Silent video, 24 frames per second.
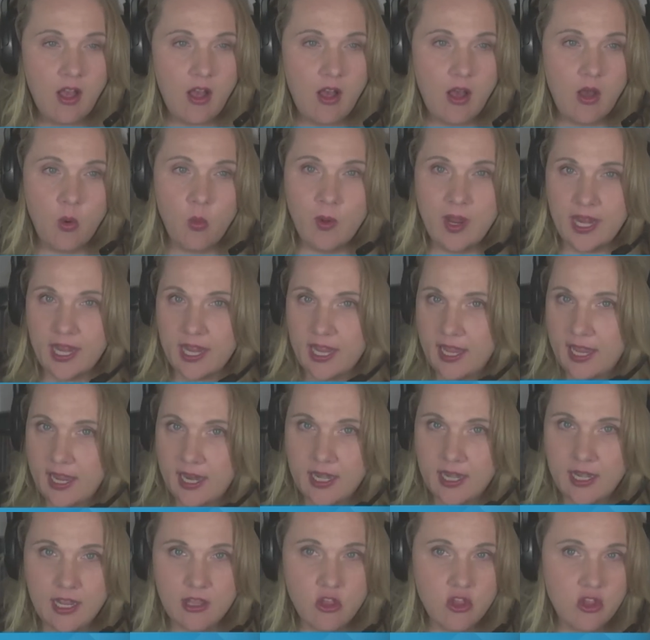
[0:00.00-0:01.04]
I'll wing
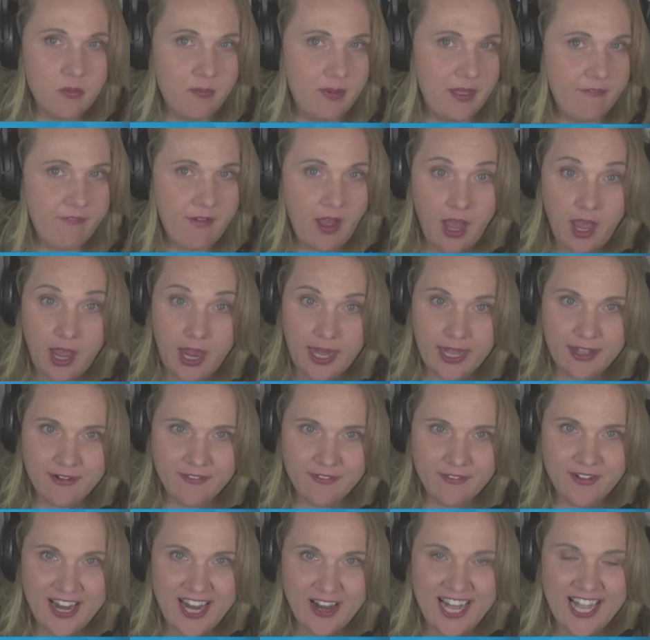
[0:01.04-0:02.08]
it. It should be fine,
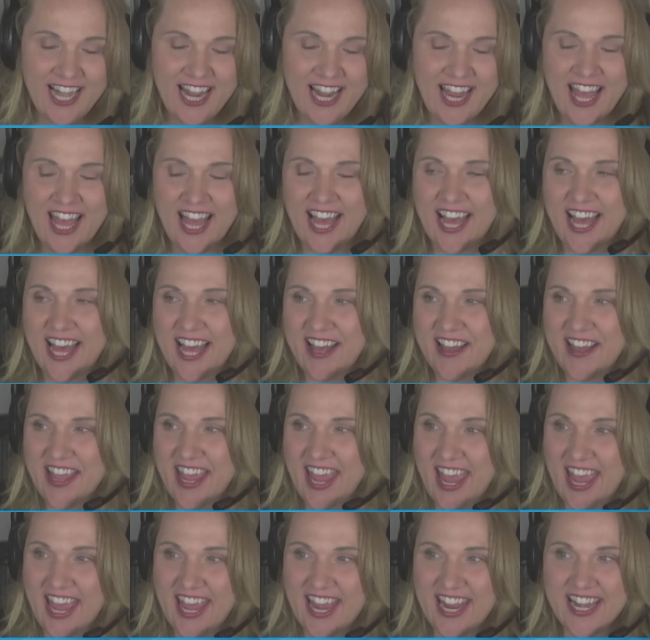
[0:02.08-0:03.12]
right?
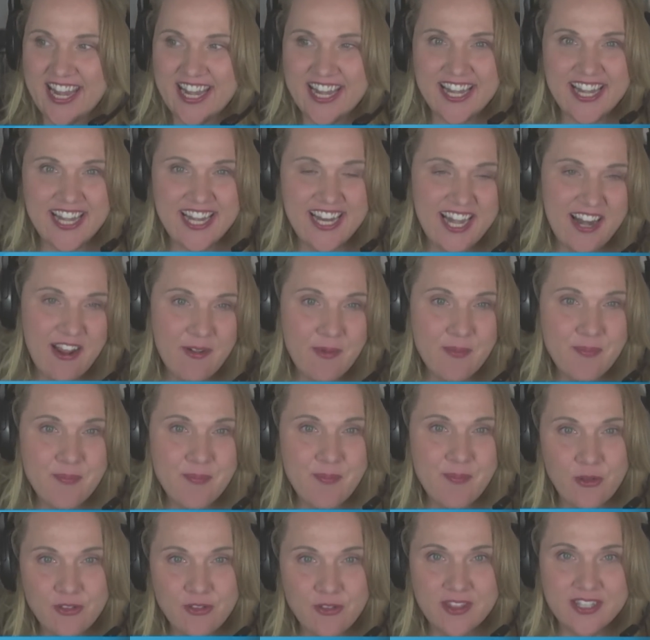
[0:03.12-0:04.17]
And
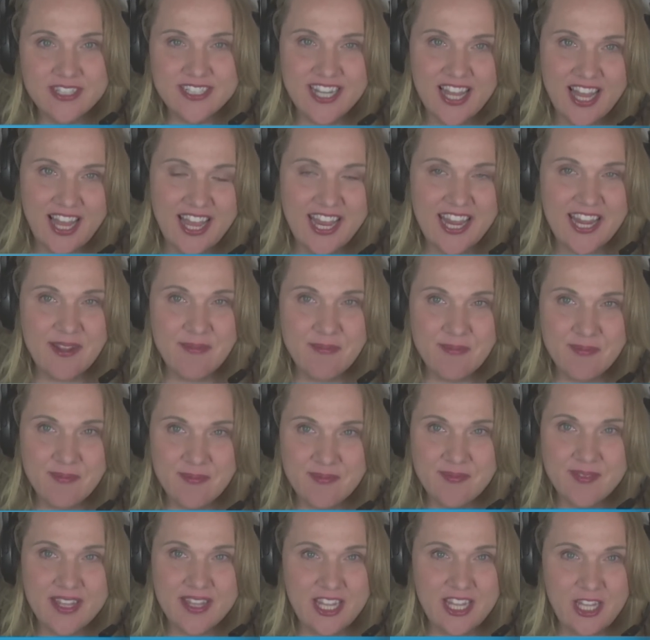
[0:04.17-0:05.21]
most of the
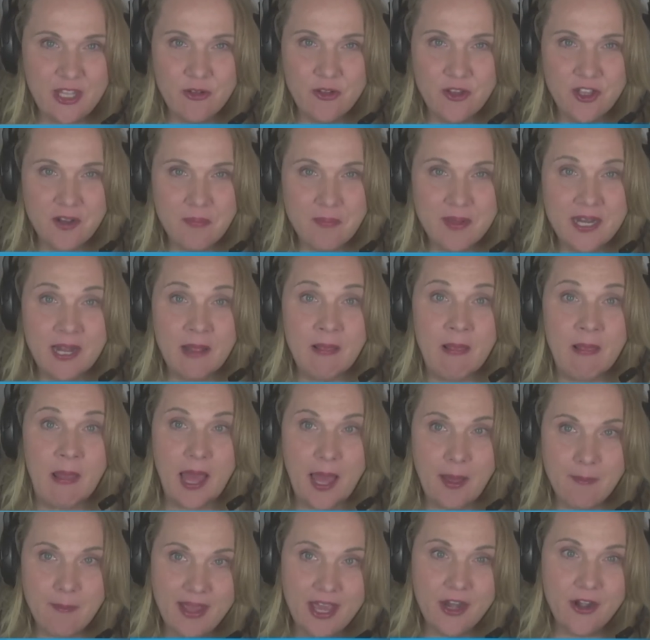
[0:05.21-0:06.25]
time, you could have been a
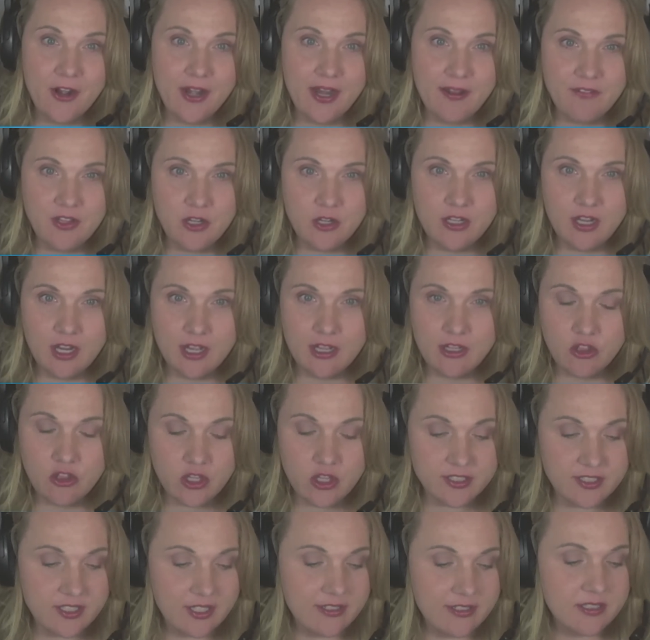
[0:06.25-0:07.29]
lot better if you'd
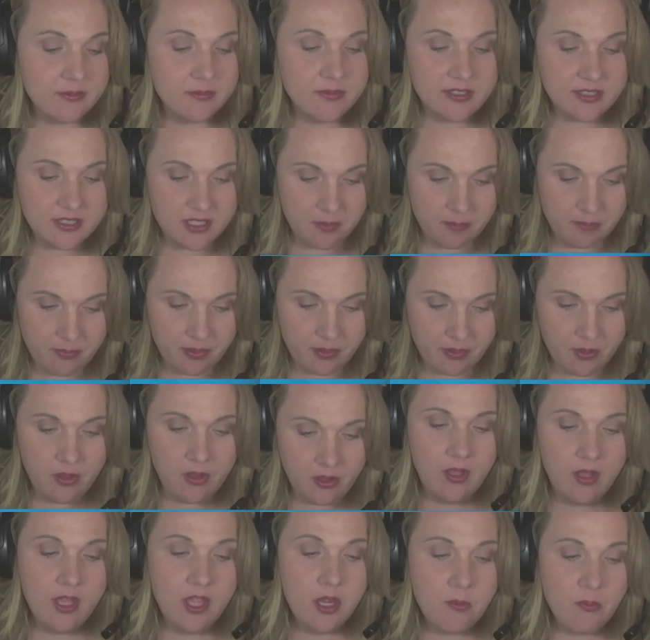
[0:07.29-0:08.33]
just done some
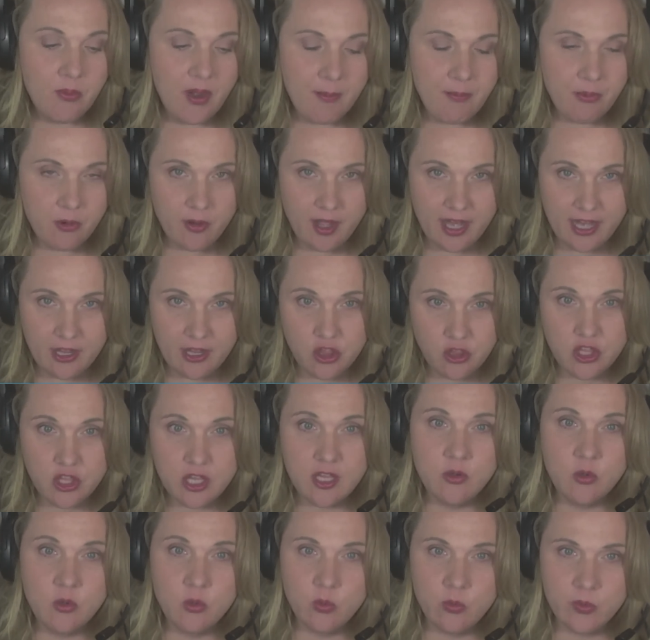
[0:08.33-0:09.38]
simple
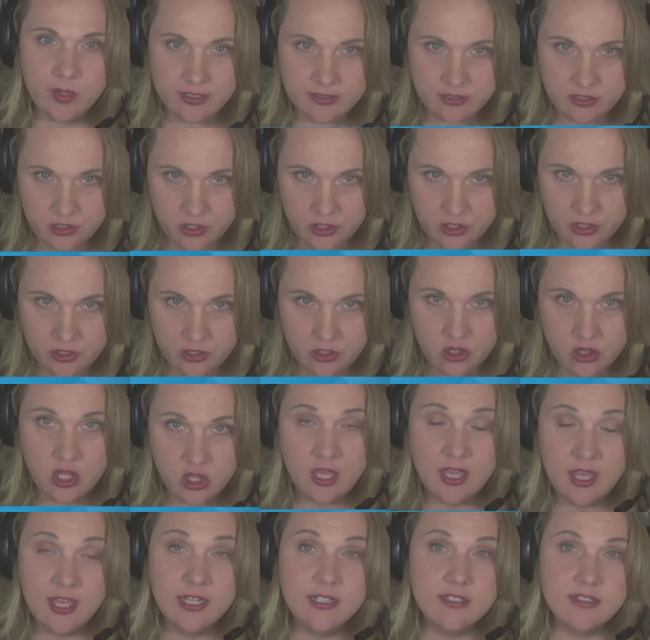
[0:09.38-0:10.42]
preparation, research,
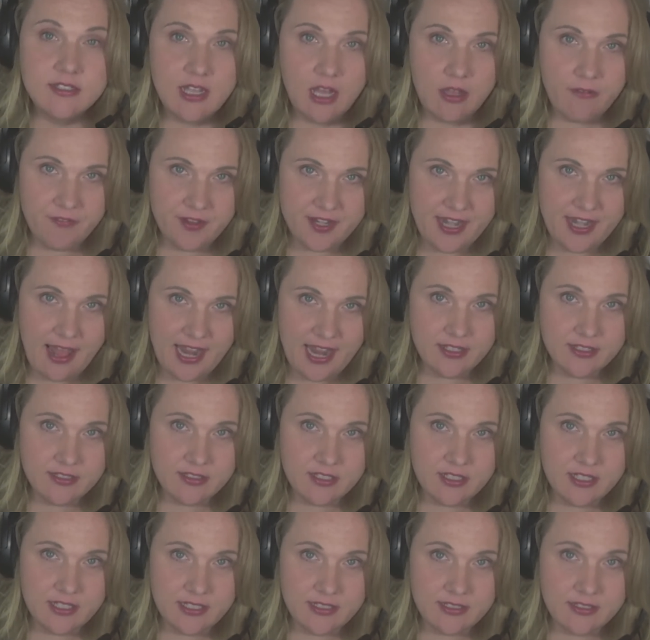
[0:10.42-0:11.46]

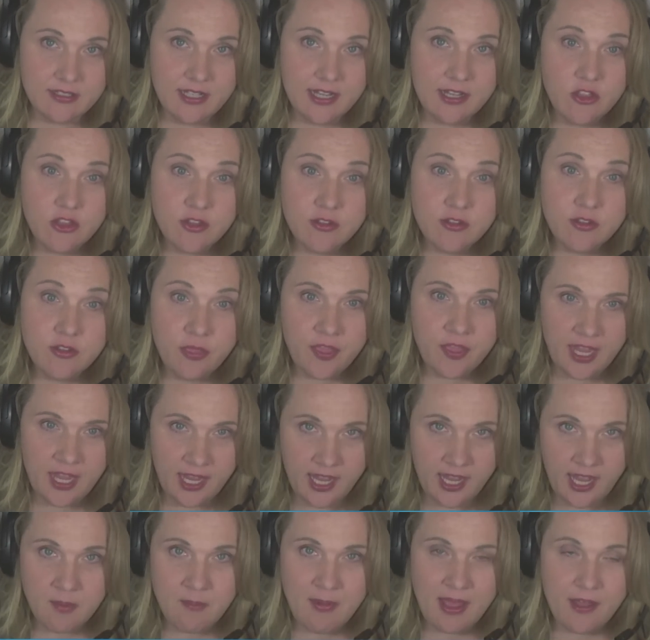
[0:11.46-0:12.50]
self-analysis, and just
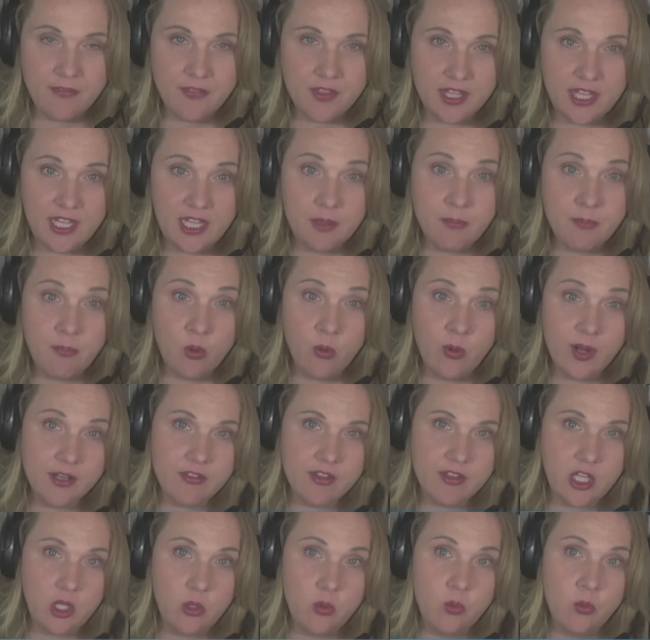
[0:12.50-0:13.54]
thinking about the key
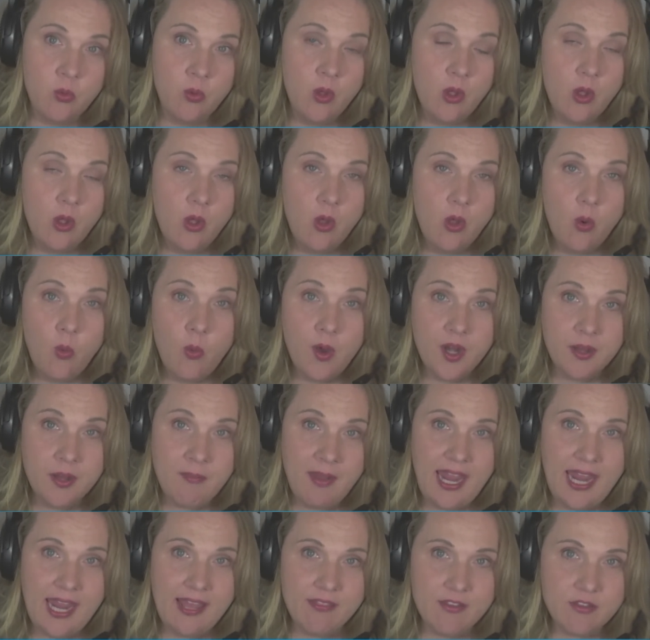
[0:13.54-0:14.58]
points that you want to
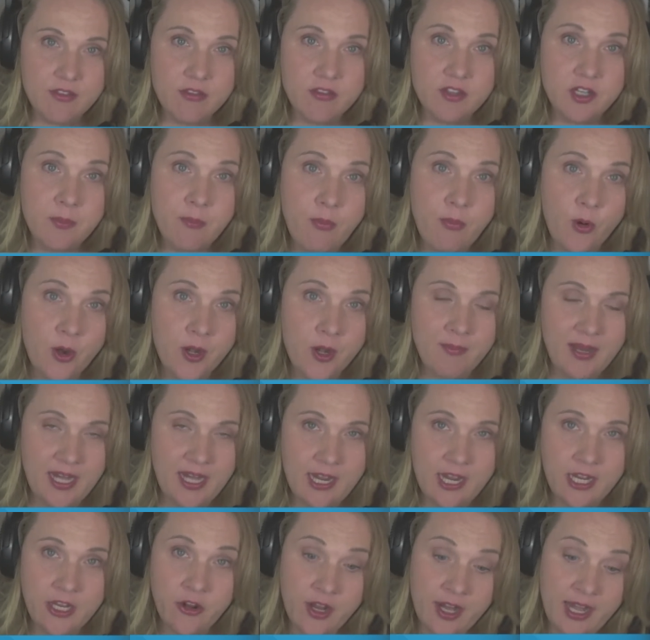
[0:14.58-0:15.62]
make. This is an important
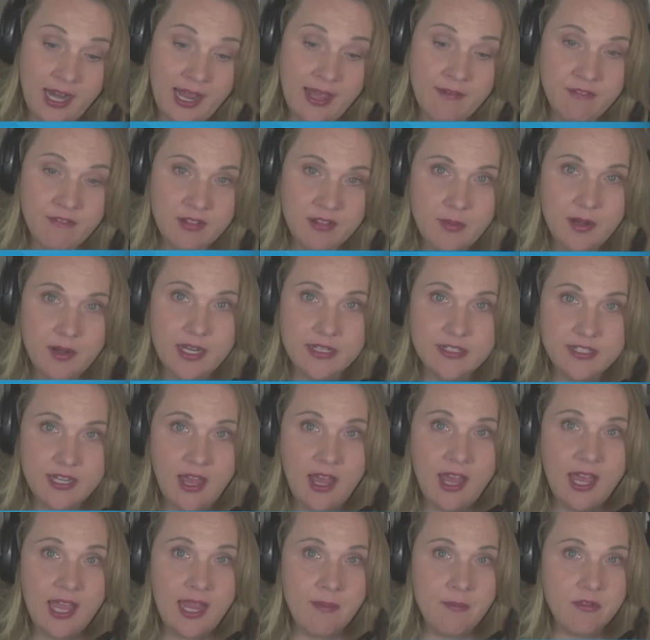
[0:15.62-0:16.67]
meeting. You're going to have limited
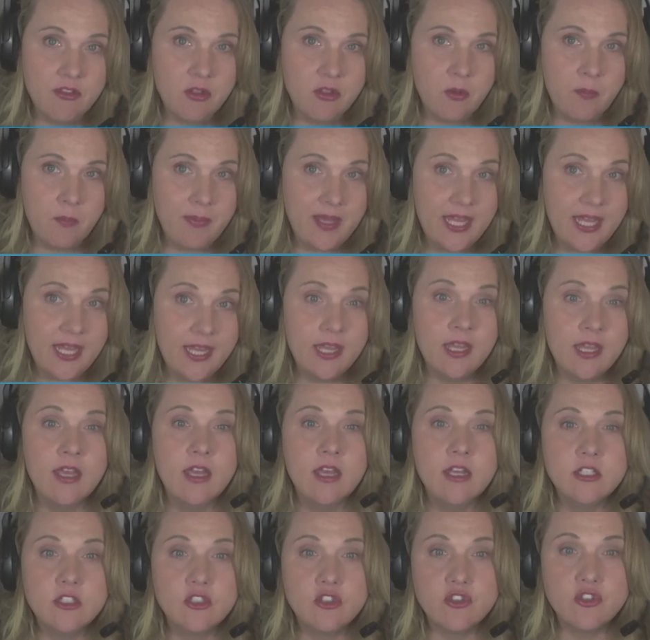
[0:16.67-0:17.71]
time, so being
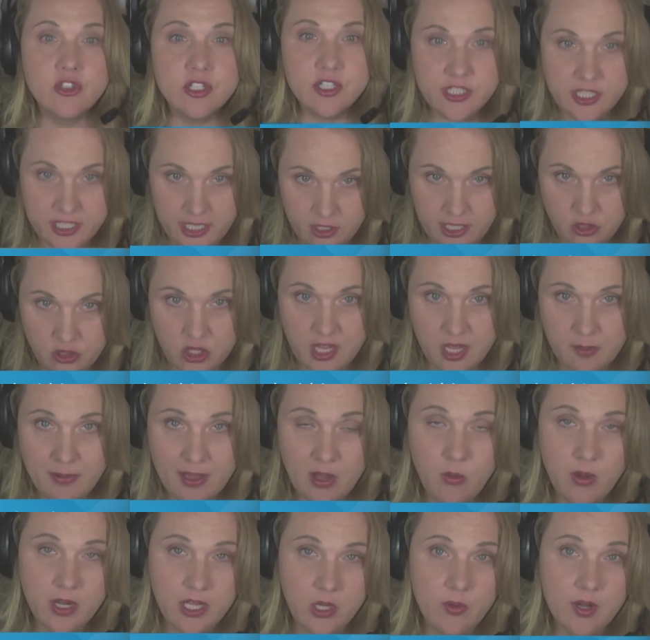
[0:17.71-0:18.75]
strategic
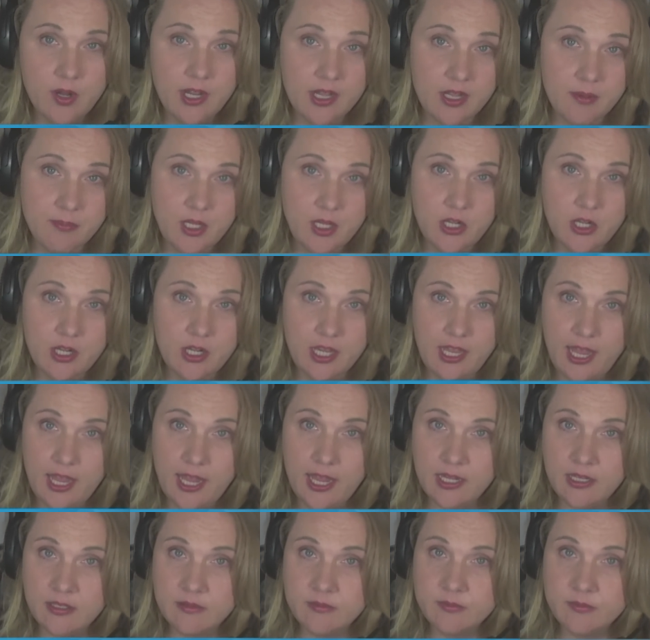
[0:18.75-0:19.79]
about what you want to
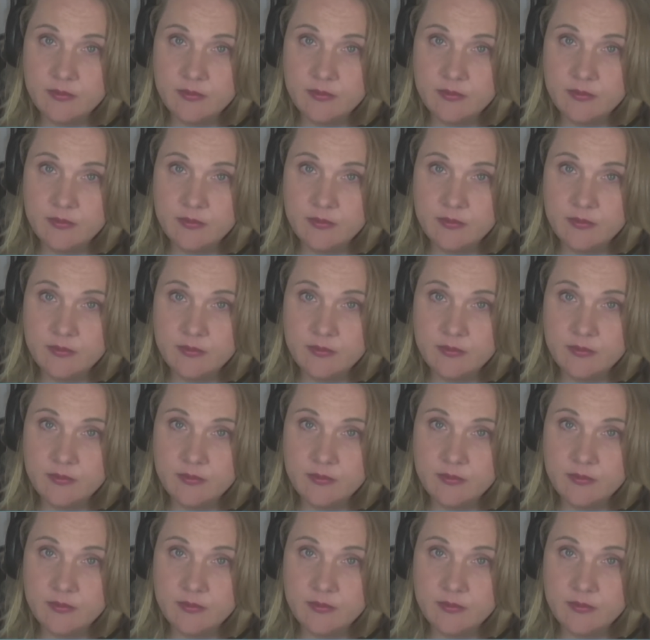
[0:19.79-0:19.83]
communicate.